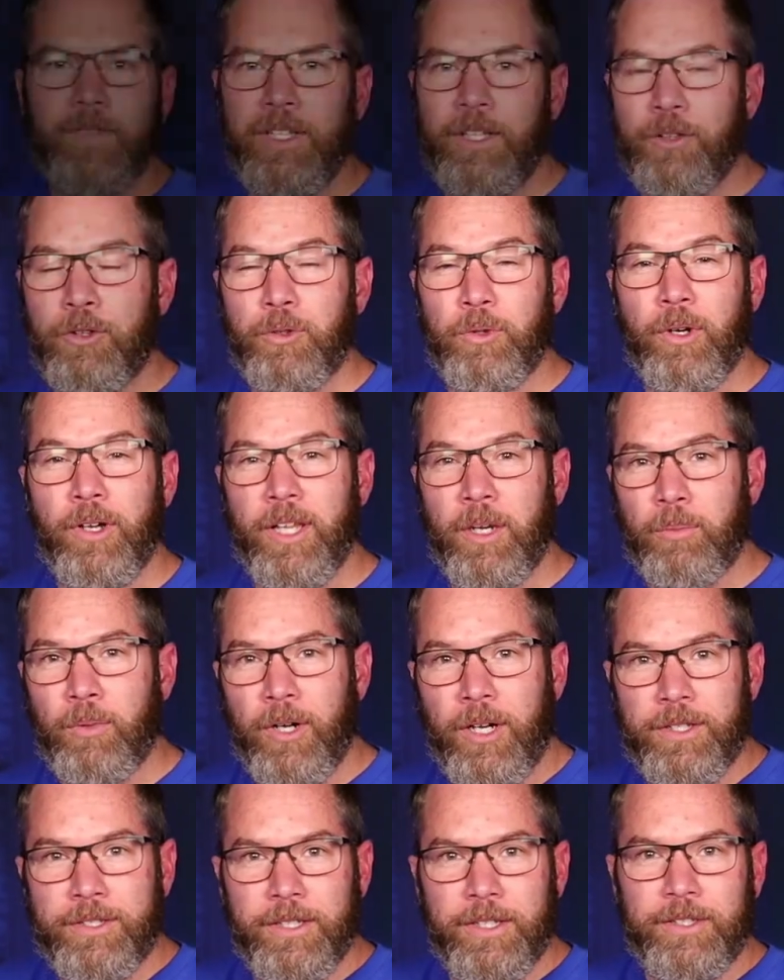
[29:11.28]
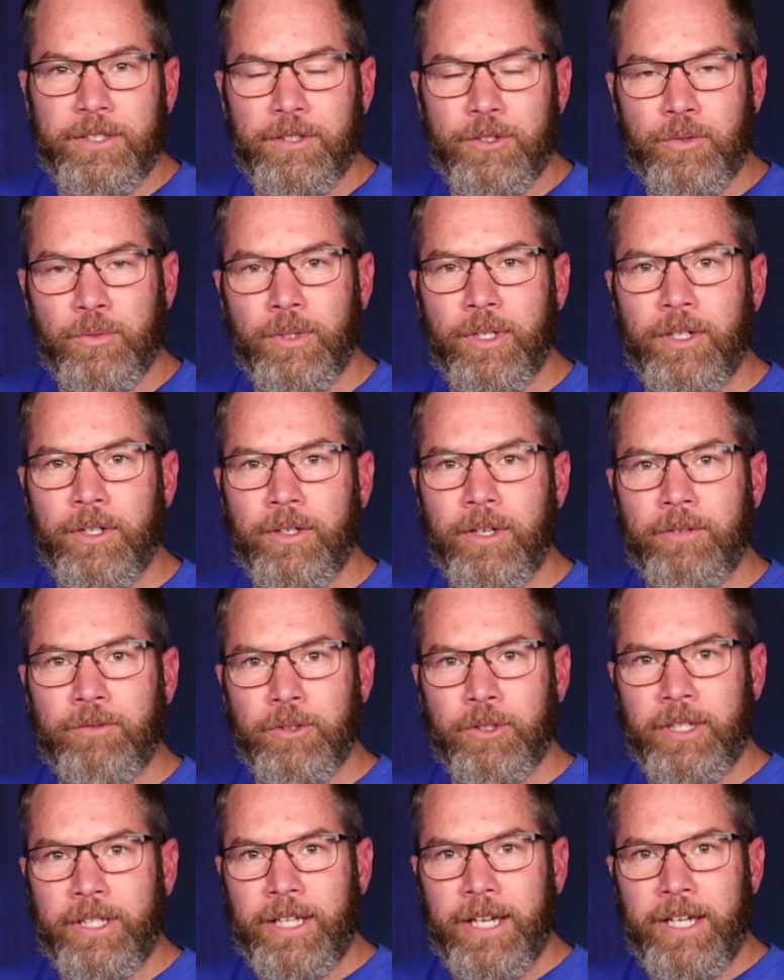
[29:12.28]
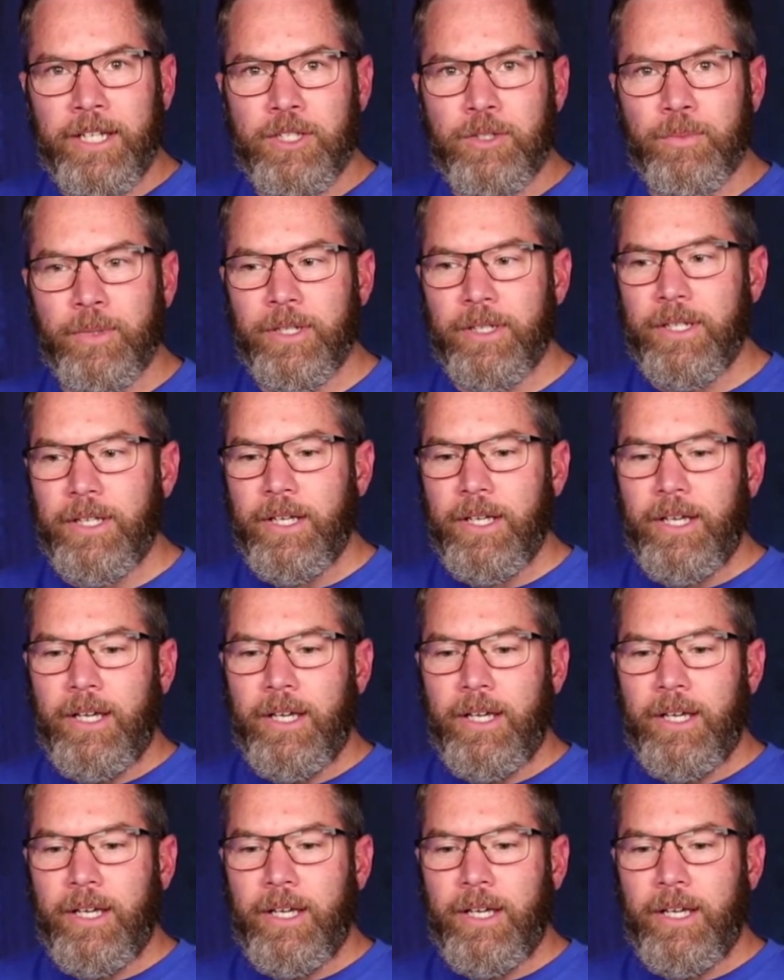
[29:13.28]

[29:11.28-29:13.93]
And through all that process as well, after engagement,